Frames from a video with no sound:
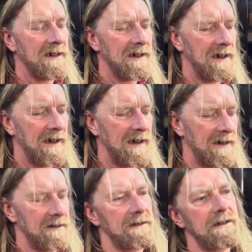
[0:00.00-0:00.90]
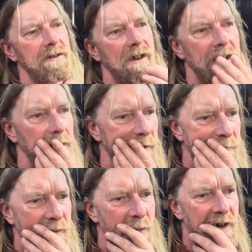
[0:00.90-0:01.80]

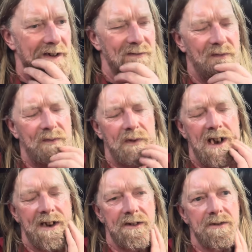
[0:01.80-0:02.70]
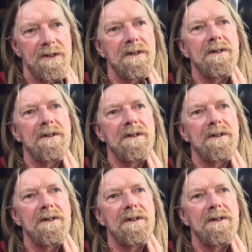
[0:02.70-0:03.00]
I've been working flat out.